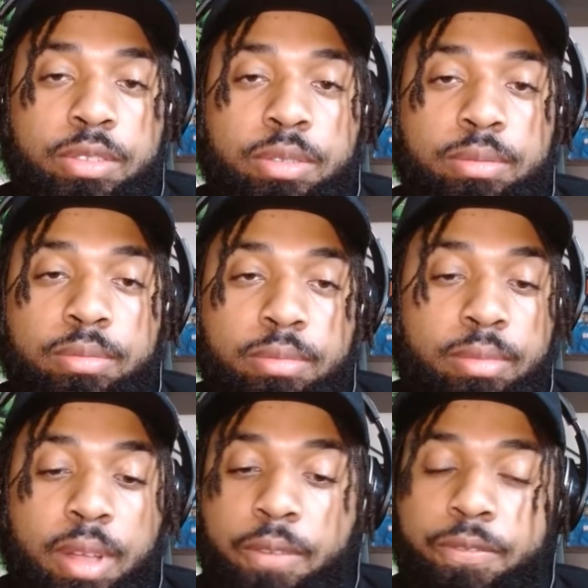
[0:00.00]
was
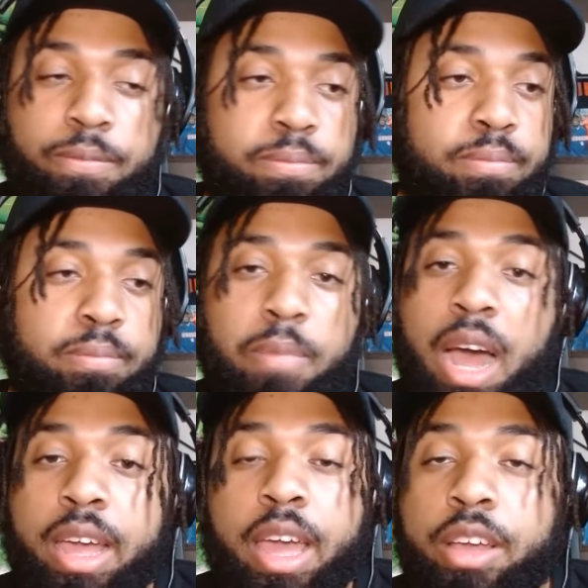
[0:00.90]
of
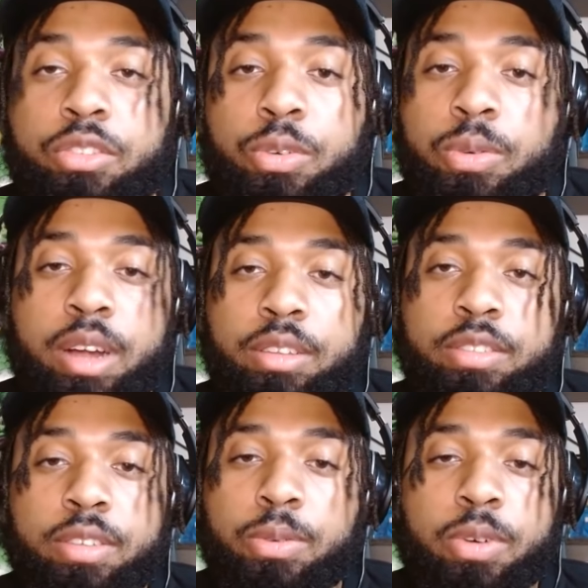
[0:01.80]
my age
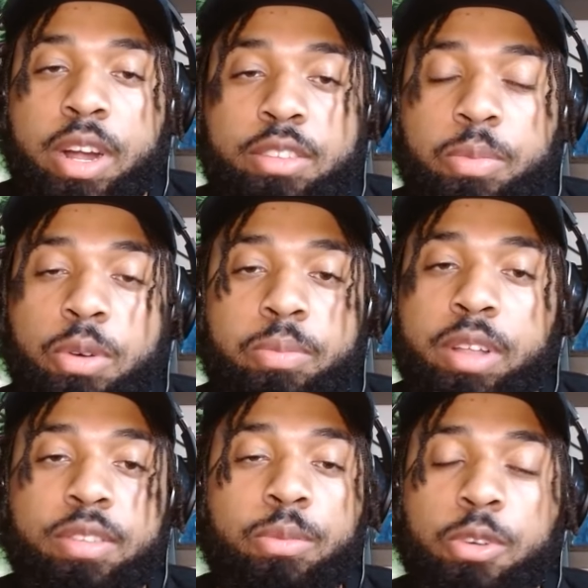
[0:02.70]
around the civil rights
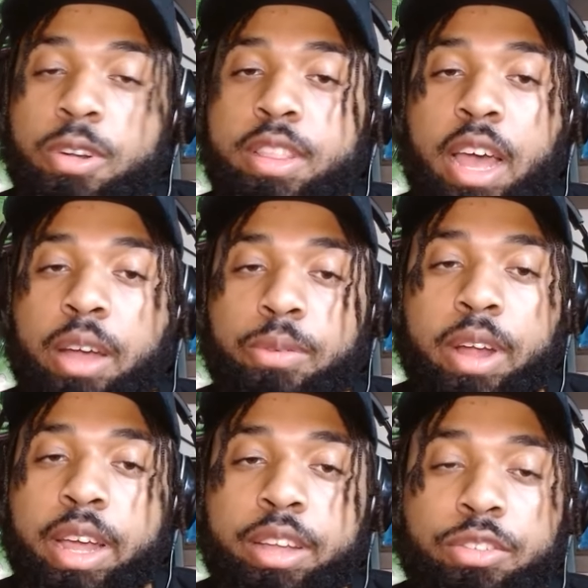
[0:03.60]
movement, somewhere in
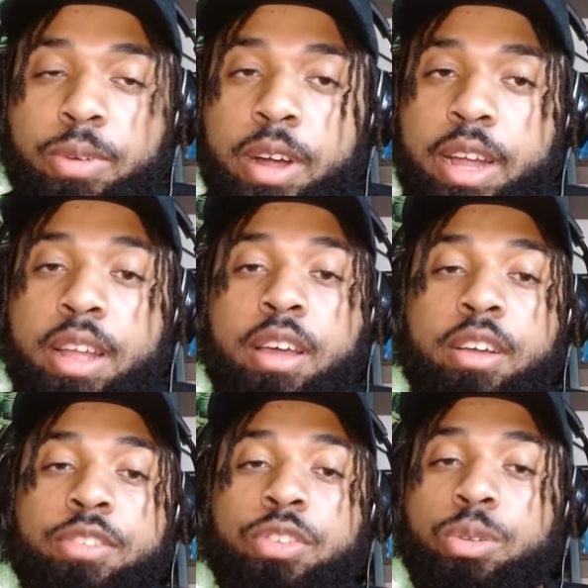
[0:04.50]
that range,
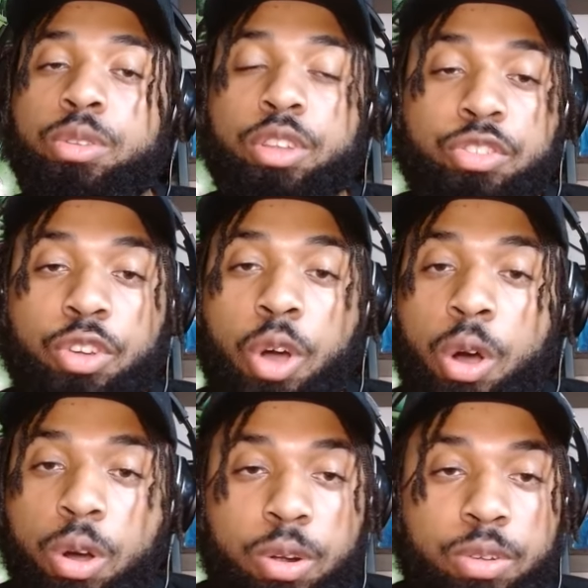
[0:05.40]
right? So the
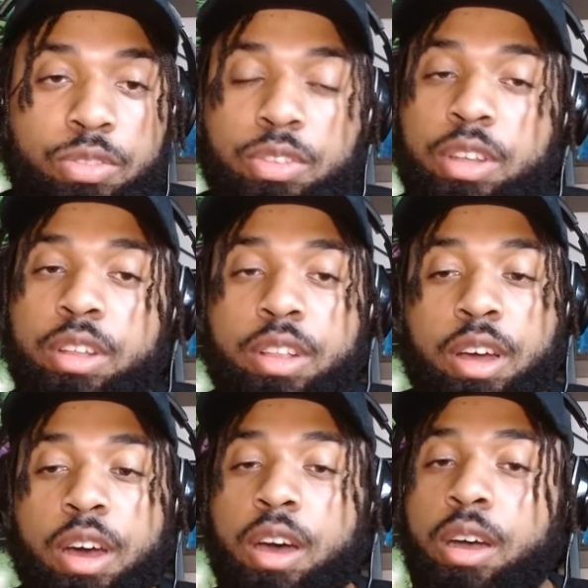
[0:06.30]
scars
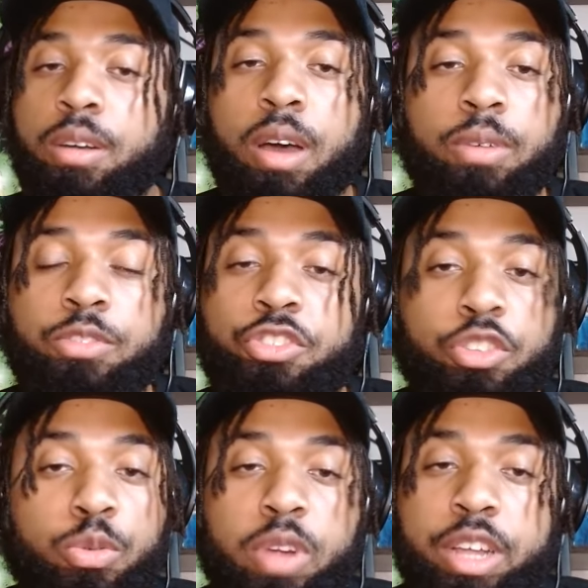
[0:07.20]
uh,
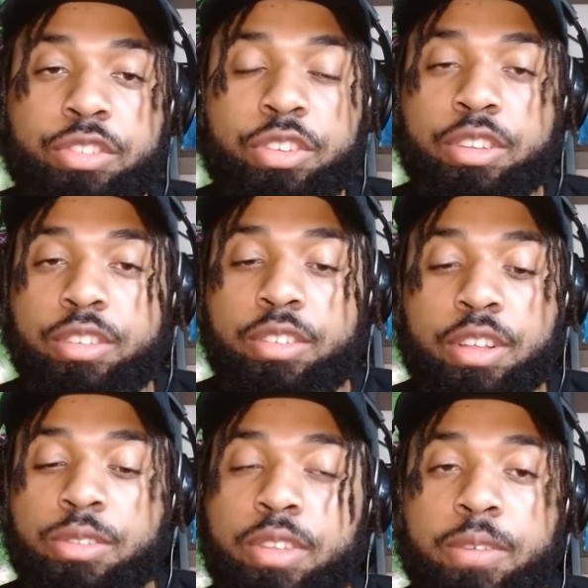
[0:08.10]
of
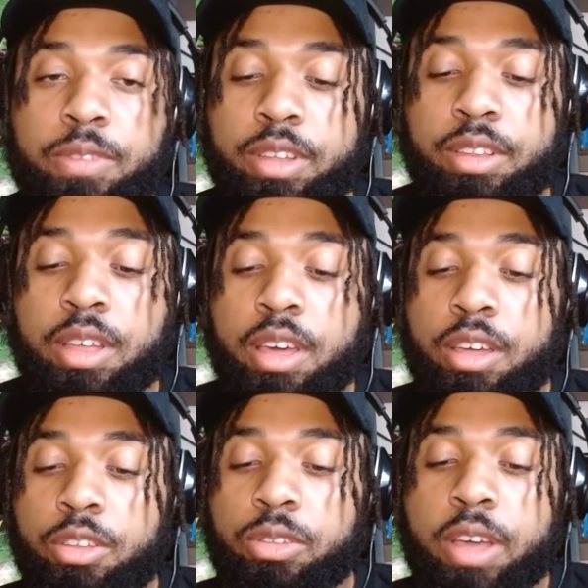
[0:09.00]
generations, there's
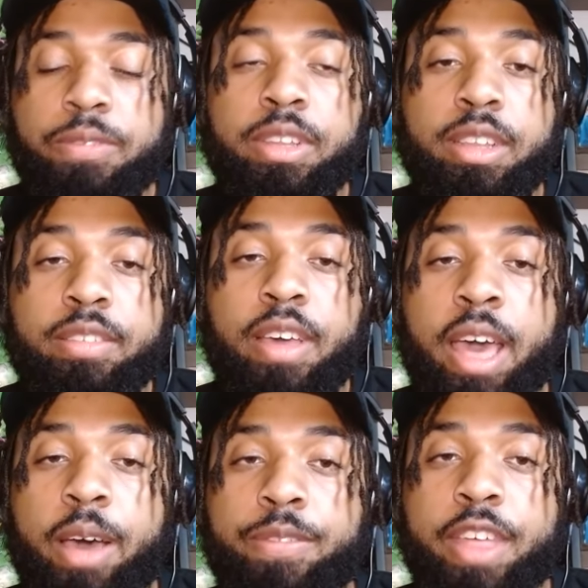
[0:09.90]
definitely you definitely
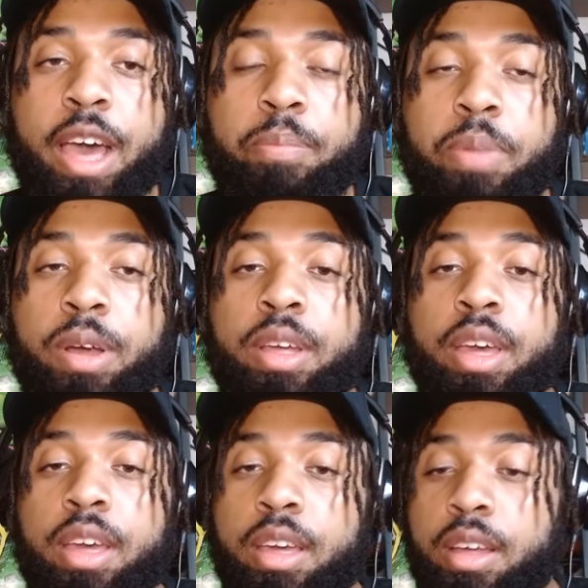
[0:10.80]
need to have that.
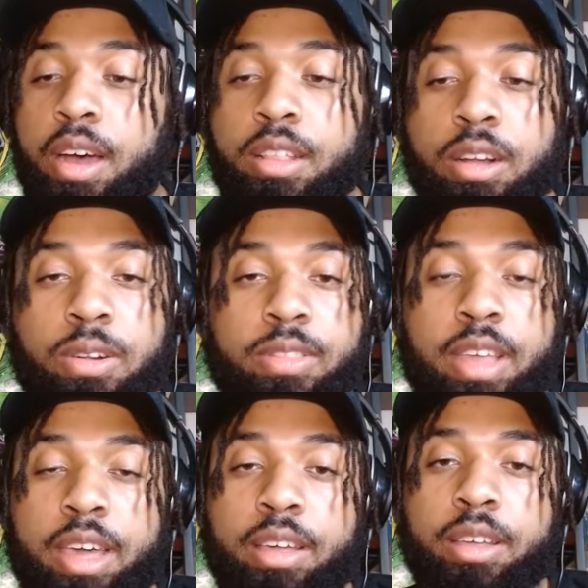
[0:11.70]
But
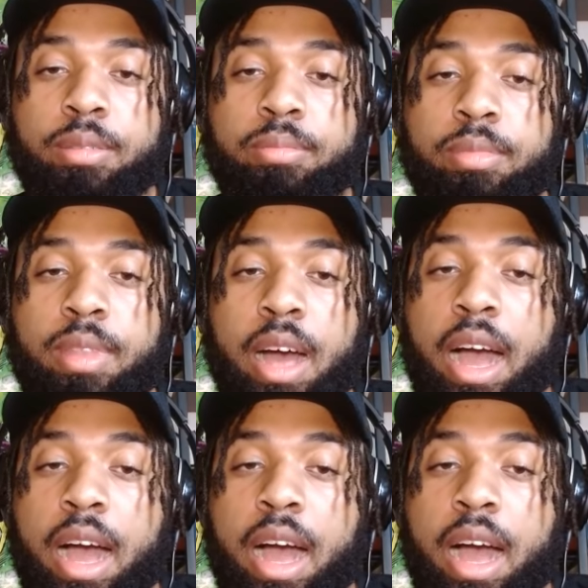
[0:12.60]
another thing,